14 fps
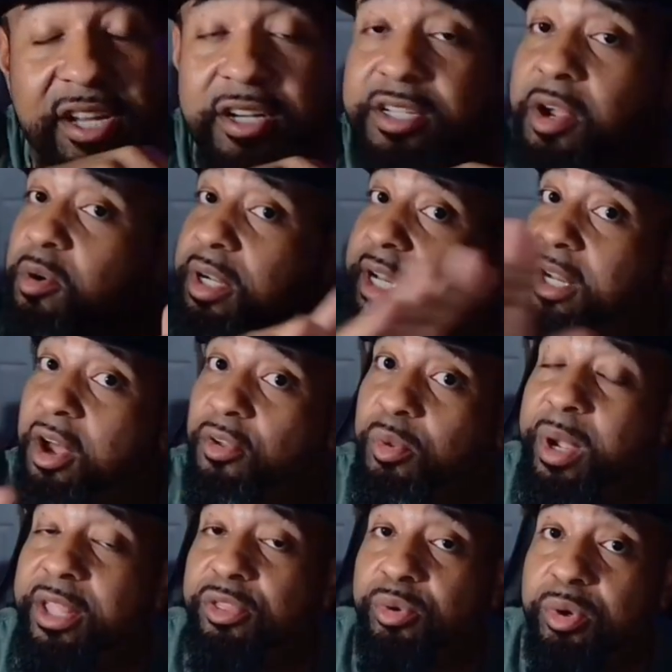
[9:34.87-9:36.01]
Don't cut all the
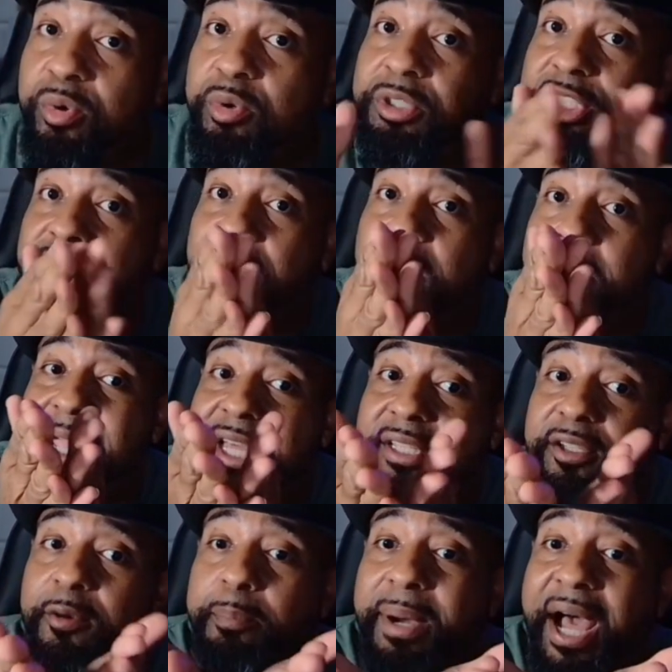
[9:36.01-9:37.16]
way through. You're just going to make a
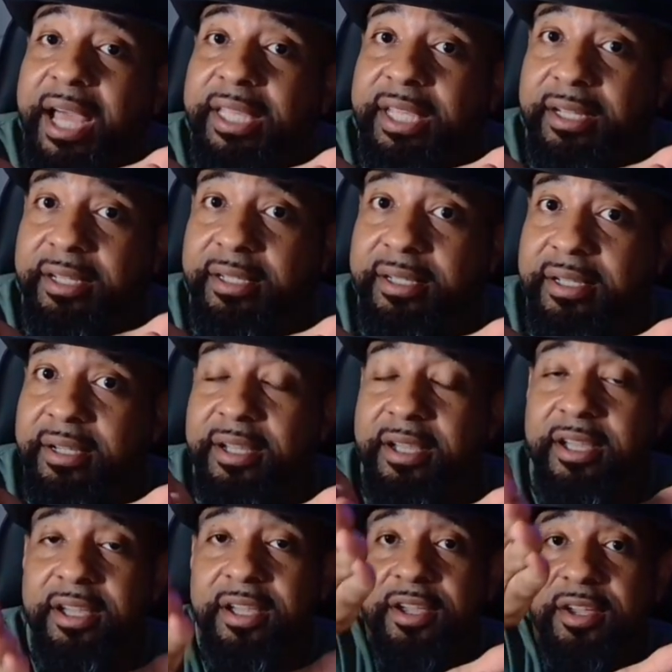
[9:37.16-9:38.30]
little pocket.
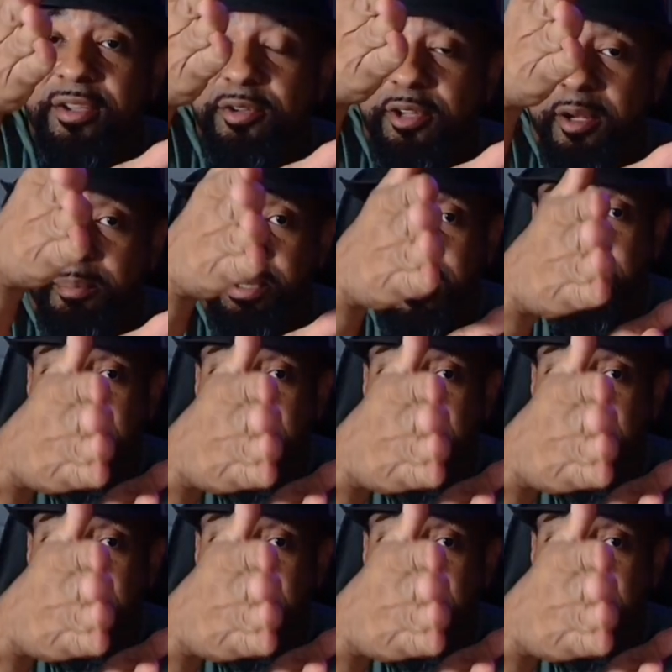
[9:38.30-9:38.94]
You're going to put